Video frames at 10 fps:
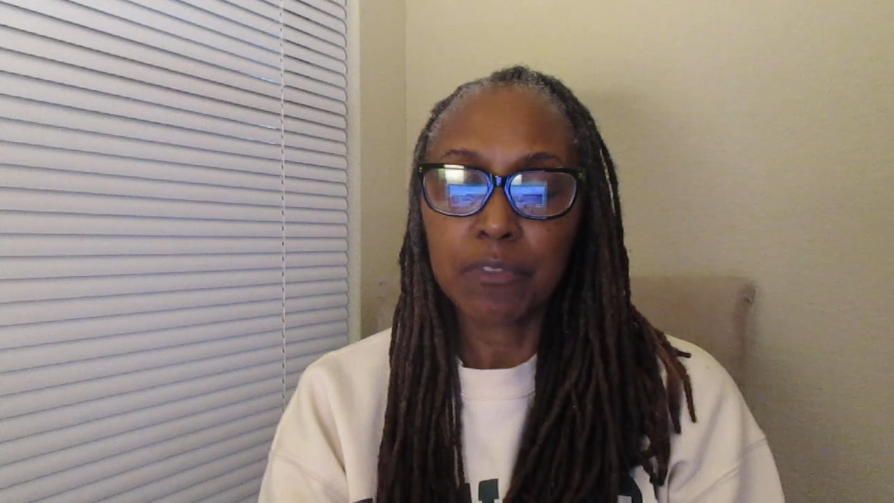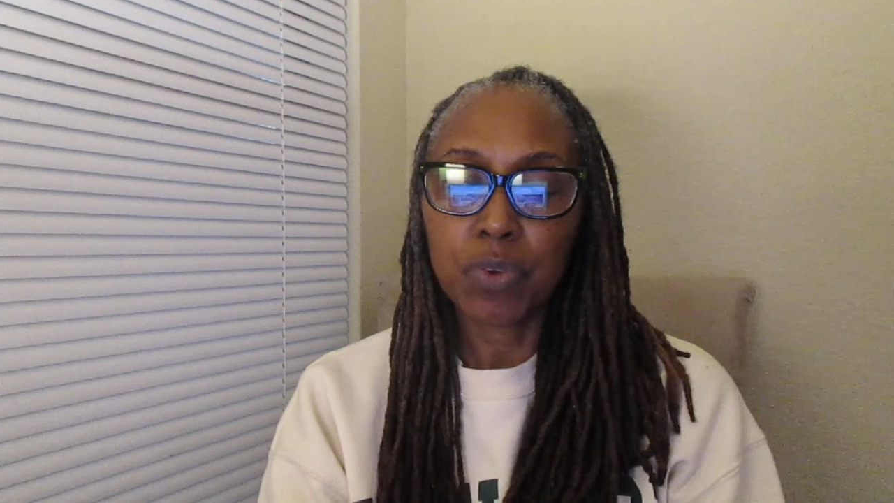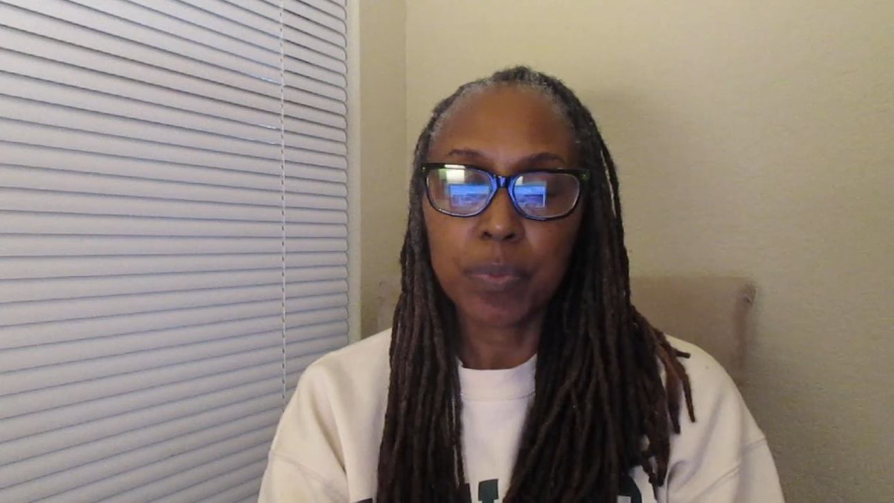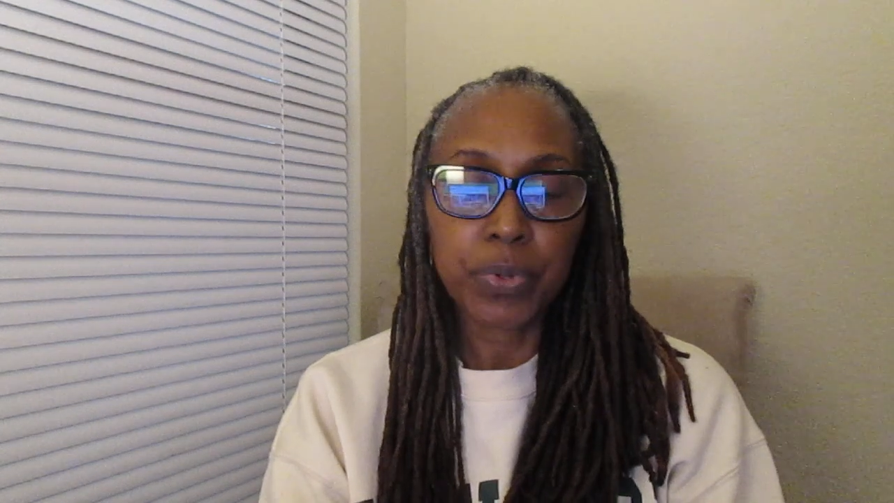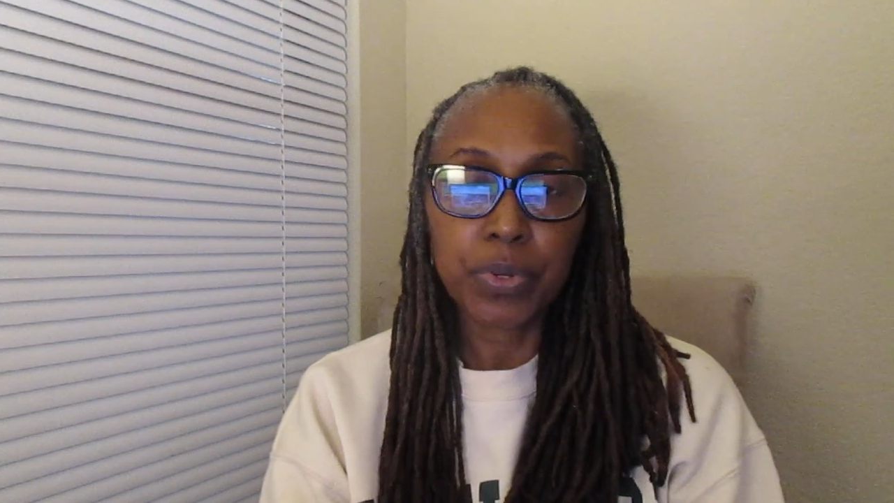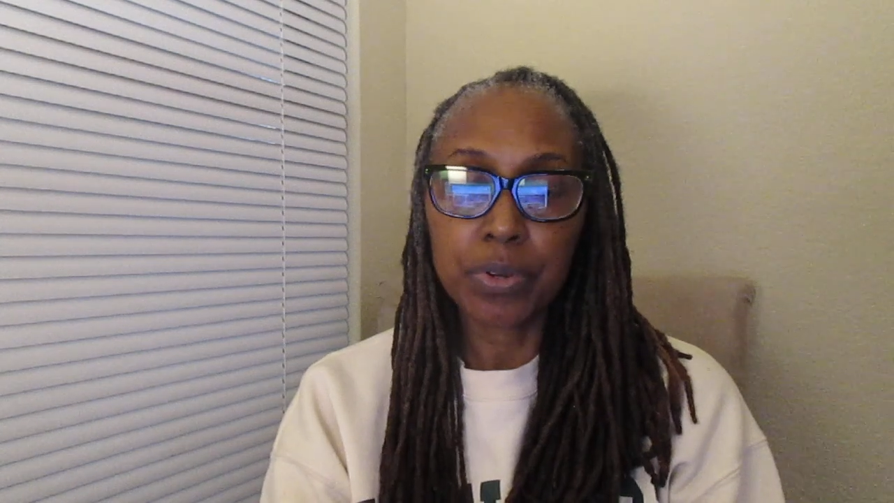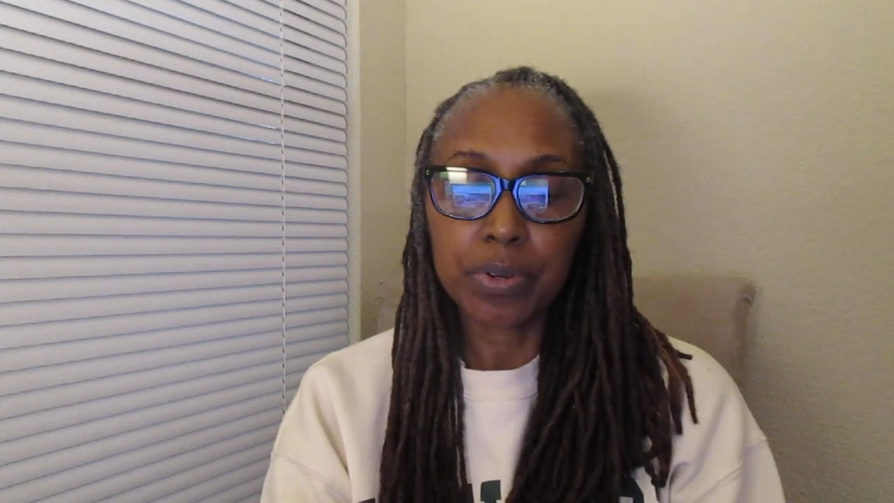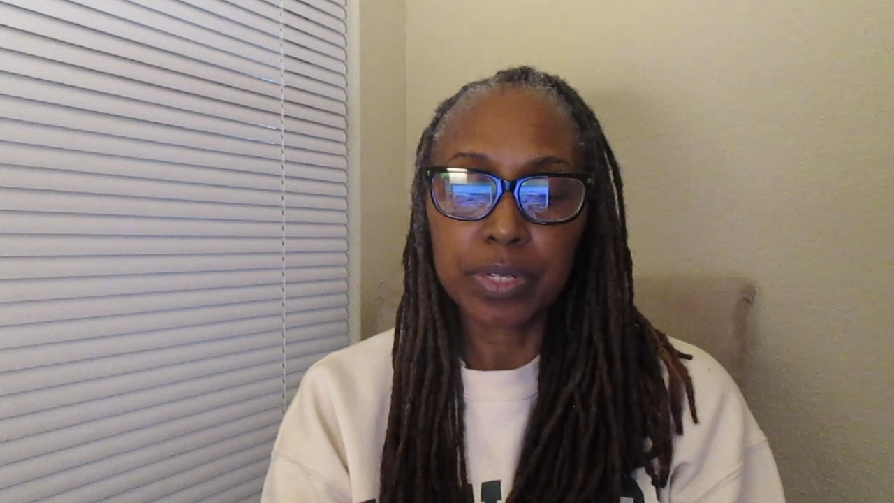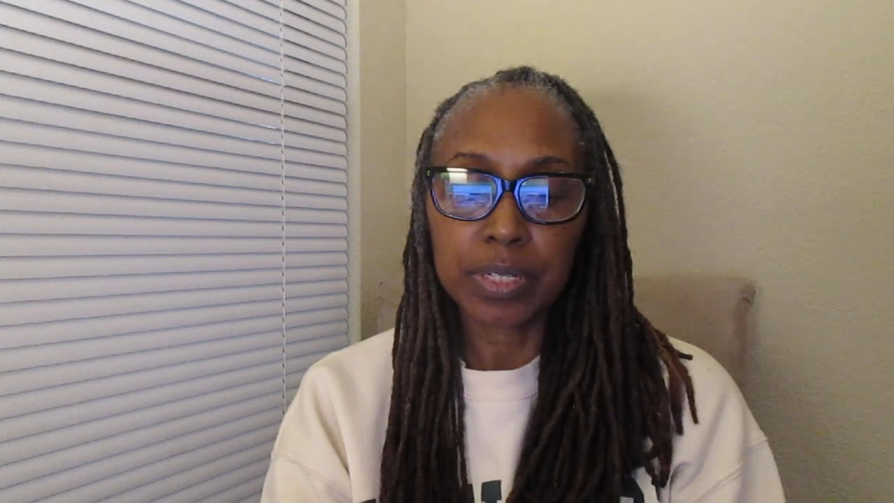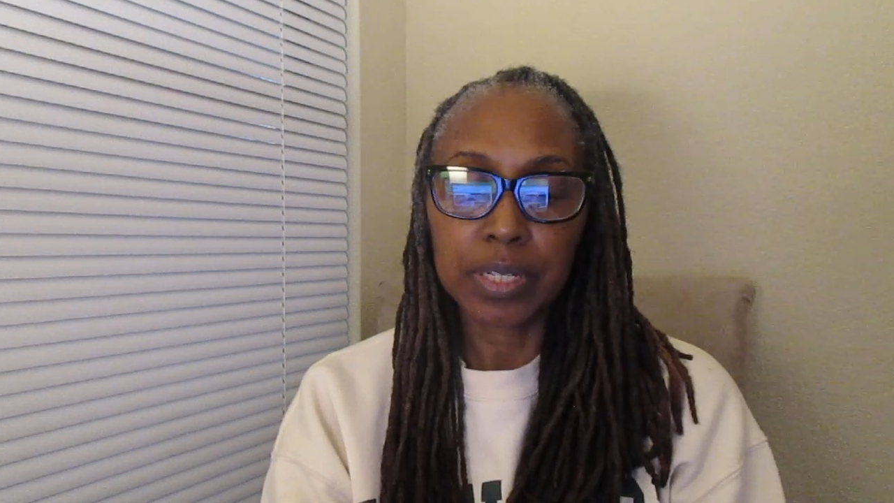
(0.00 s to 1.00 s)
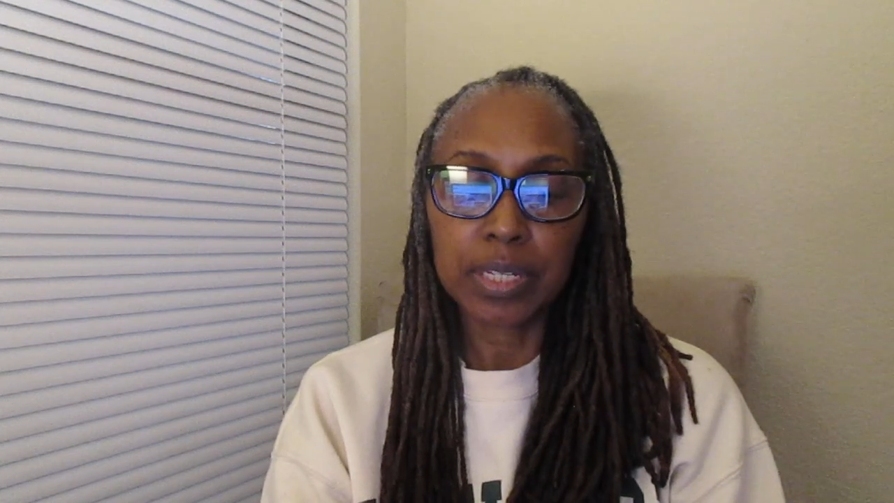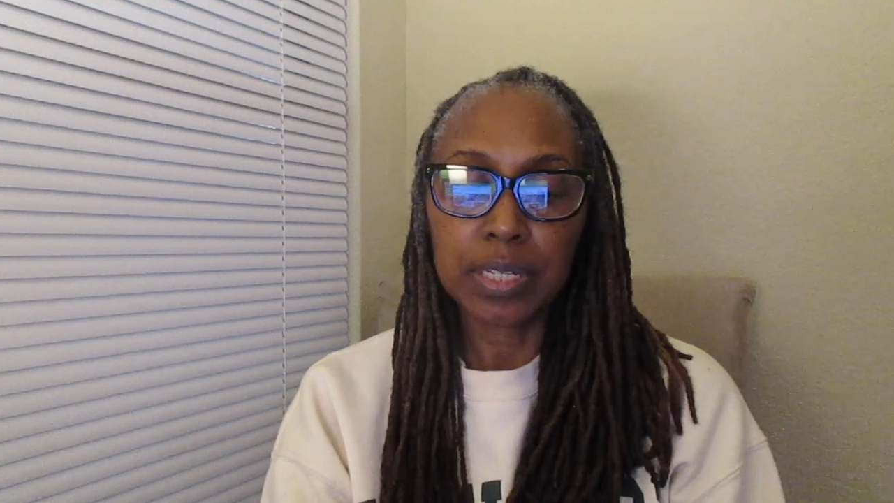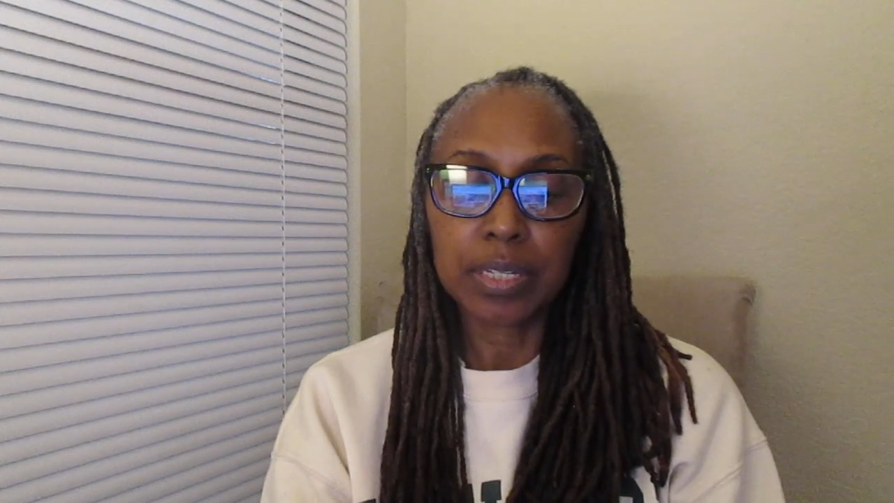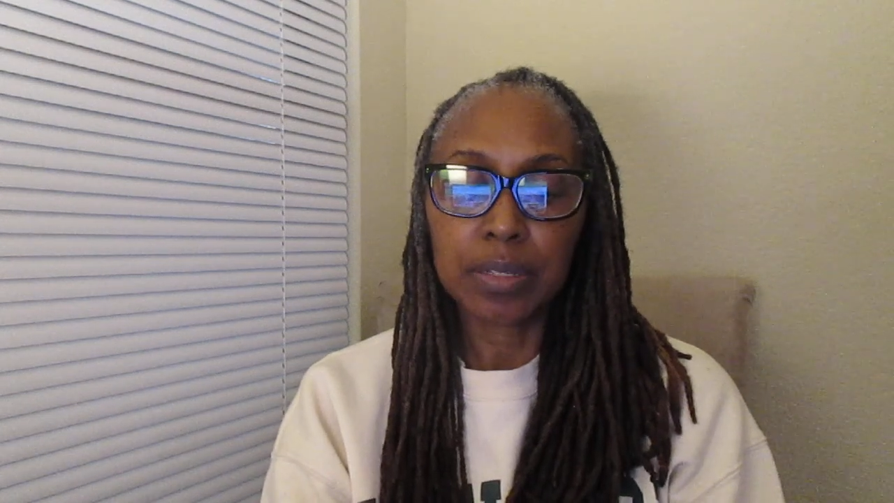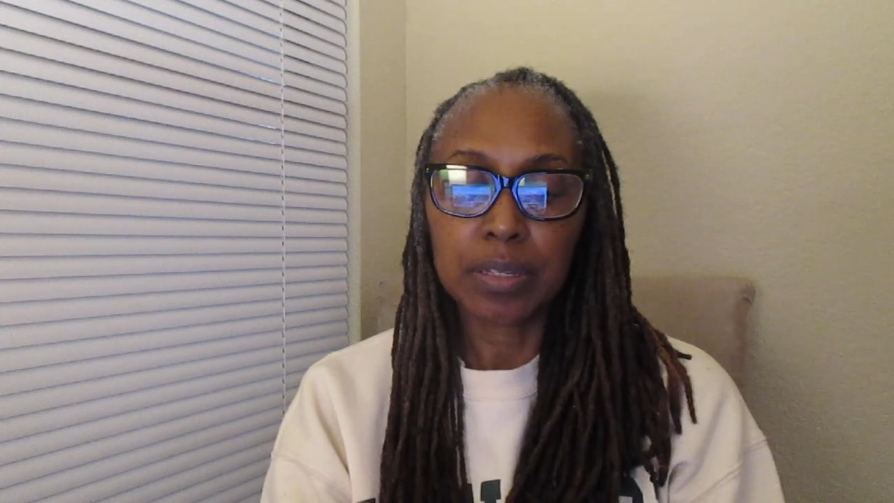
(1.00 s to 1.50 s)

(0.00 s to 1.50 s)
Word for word: for purity